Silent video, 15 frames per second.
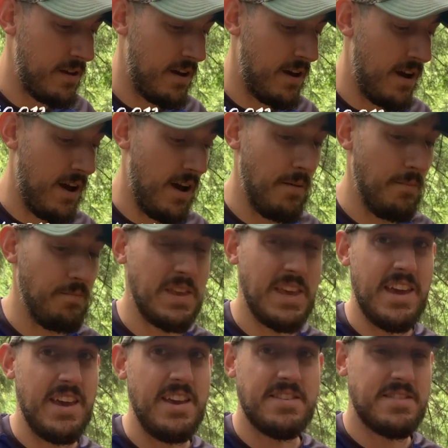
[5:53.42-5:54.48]
Um,
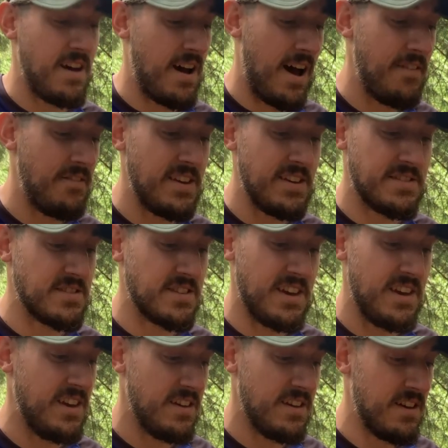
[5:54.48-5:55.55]
ease,
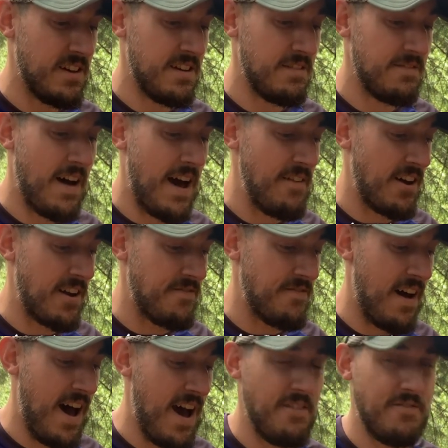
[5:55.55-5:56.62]
obviously, five out of
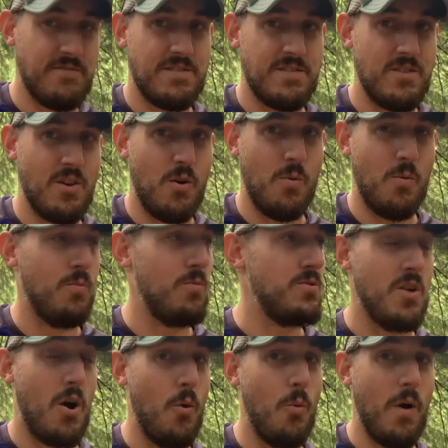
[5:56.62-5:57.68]
five. No,
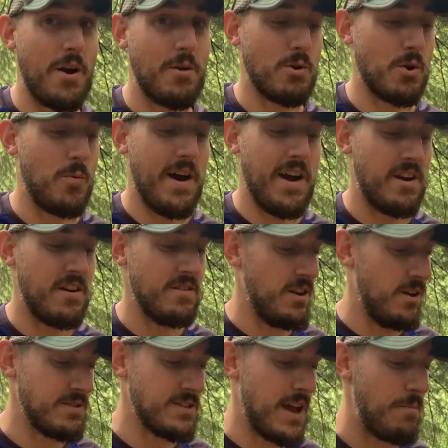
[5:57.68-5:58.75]
no water required,
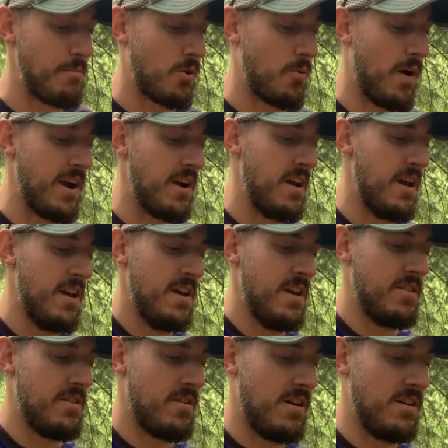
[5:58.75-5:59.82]
no time required.
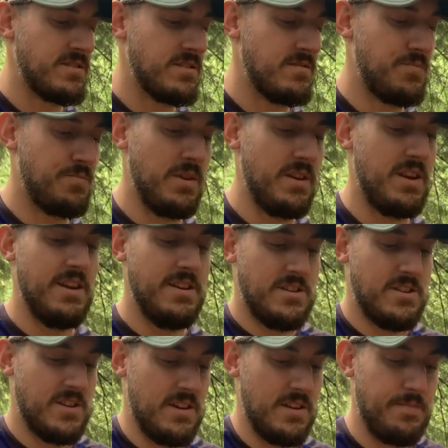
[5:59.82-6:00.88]
They're also split
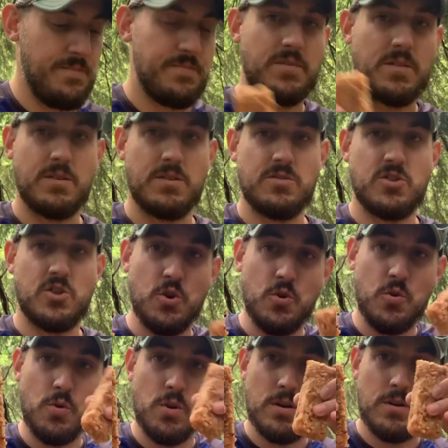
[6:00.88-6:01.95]
into
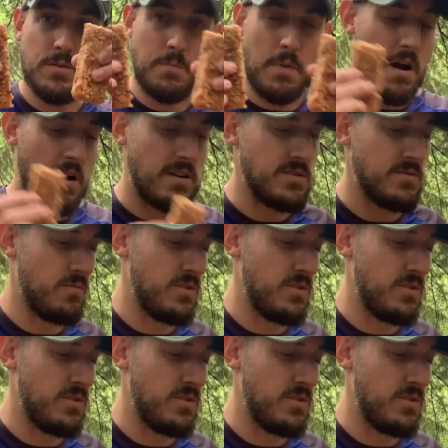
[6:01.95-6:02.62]
two bars,